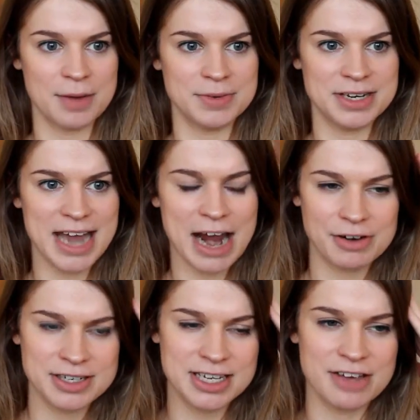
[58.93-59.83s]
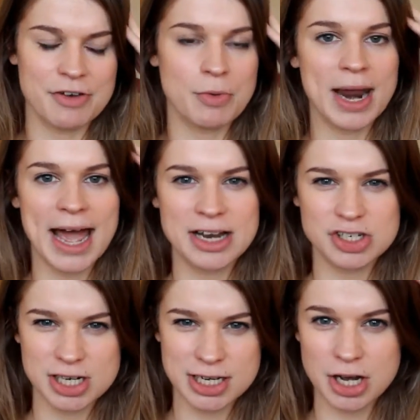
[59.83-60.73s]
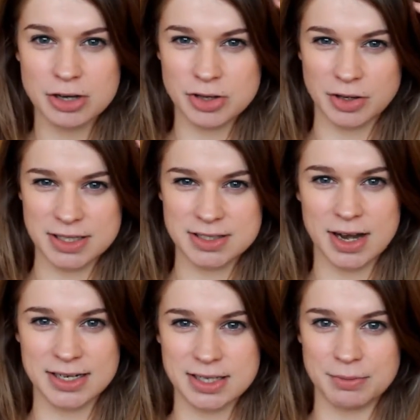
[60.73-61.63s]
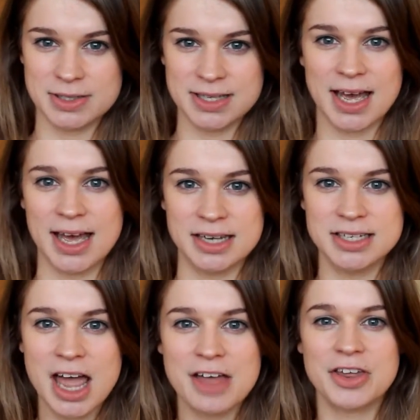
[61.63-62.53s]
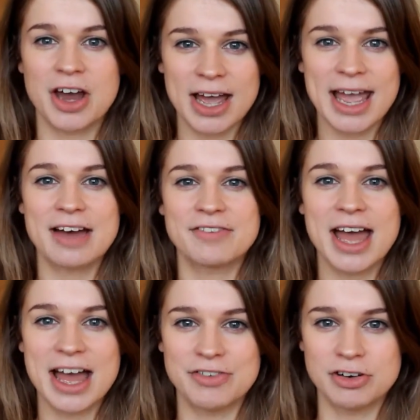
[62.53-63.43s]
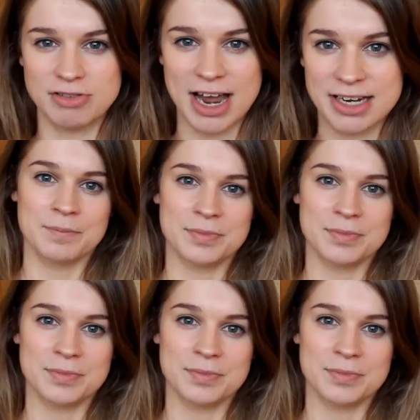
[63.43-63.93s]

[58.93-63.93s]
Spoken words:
narrative of what actually goes on inside someone's head that I have ever read.